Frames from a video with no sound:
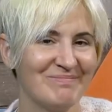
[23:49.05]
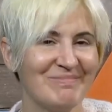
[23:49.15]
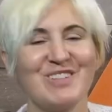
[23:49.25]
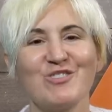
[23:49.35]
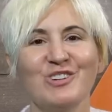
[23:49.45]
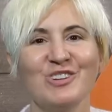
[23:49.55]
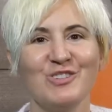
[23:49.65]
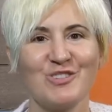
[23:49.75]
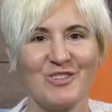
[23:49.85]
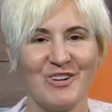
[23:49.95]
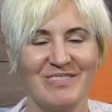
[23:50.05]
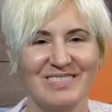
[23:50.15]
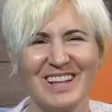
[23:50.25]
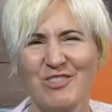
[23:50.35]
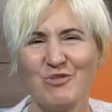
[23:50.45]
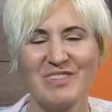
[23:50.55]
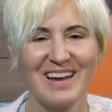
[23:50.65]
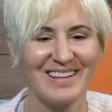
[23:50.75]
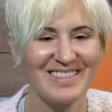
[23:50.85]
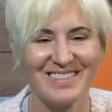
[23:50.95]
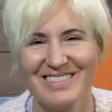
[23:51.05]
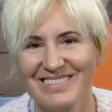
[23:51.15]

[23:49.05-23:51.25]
Make sure to do so. Takes two seconds.